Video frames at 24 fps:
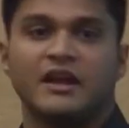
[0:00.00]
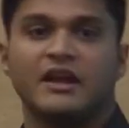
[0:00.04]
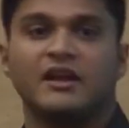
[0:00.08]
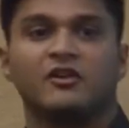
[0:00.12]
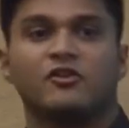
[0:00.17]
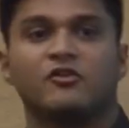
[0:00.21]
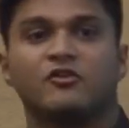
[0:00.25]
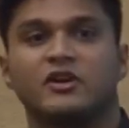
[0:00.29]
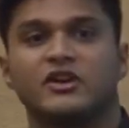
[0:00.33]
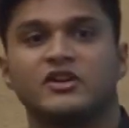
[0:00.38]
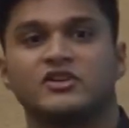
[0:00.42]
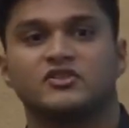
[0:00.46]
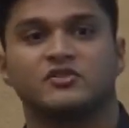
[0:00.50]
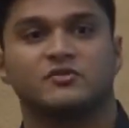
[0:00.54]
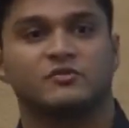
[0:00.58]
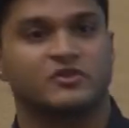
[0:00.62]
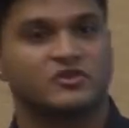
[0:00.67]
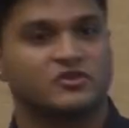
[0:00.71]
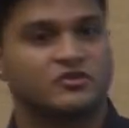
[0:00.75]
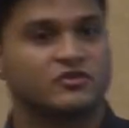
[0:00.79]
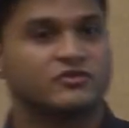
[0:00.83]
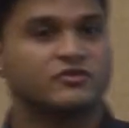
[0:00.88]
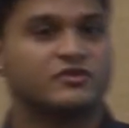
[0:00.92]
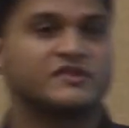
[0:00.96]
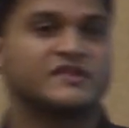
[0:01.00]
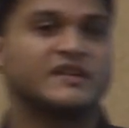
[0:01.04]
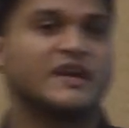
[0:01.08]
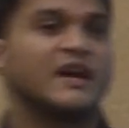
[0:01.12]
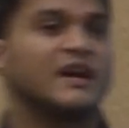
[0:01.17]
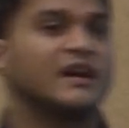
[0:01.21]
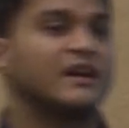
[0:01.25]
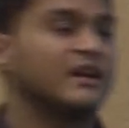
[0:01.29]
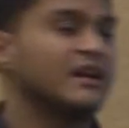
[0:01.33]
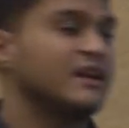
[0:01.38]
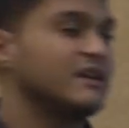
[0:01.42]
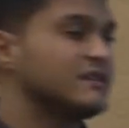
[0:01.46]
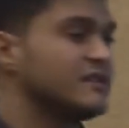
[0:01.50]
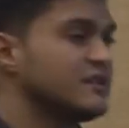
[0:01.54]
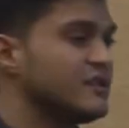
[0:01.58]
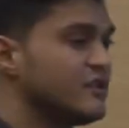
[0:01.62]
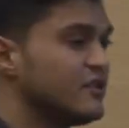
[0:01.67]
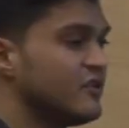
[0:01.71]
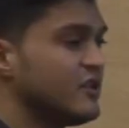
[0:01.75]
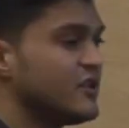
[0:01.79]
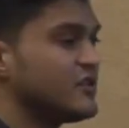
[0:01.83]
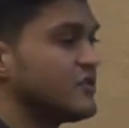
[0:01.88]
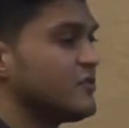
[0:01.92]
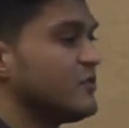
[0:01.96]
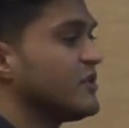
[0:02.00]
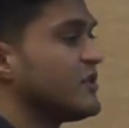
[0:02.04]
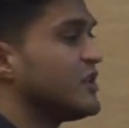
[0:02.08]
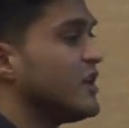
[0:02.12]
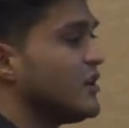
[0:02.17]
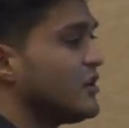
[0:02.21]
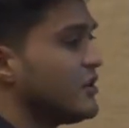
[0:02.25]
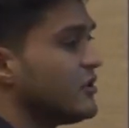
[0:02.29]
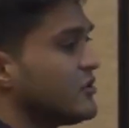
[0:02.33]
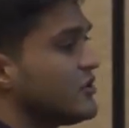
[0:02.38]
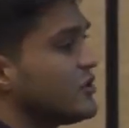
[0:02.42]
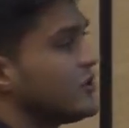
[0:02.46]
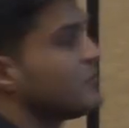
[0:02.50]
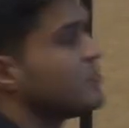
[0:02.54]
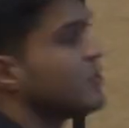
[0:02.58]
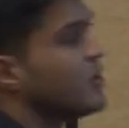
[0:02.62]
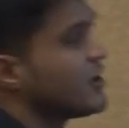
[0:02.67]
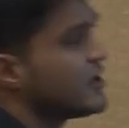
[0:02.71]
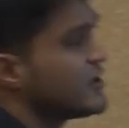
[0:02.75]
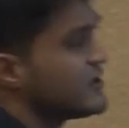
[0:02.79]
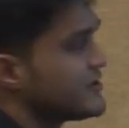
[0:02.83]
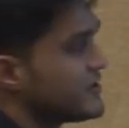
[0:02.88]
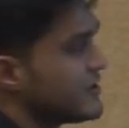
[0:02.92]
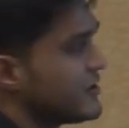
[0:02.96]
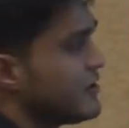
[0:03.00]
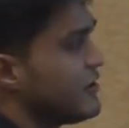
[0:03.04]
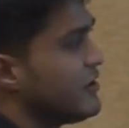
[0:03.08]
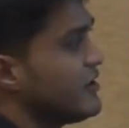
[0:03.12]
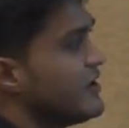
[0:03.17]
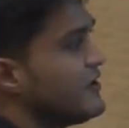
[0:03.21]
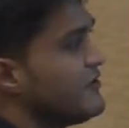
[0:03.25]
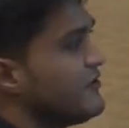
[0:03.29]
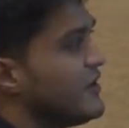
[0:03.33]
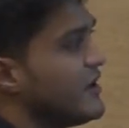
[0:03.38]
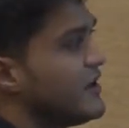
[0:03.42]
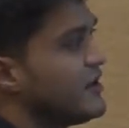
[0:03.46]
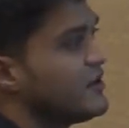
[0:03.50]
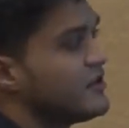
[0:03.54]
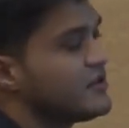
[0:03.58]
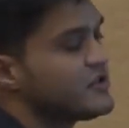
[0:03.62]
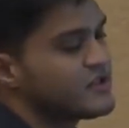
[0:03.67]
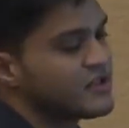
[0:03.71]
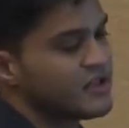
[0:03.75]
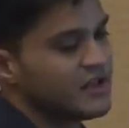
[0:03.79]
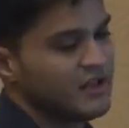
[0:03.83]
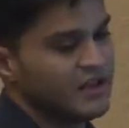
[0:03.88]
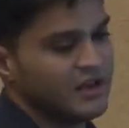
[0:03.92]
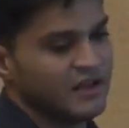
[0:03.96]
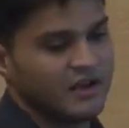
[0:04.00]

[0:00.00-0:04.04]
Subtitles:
integration with TrueSec, has integration with other third-party security vendors,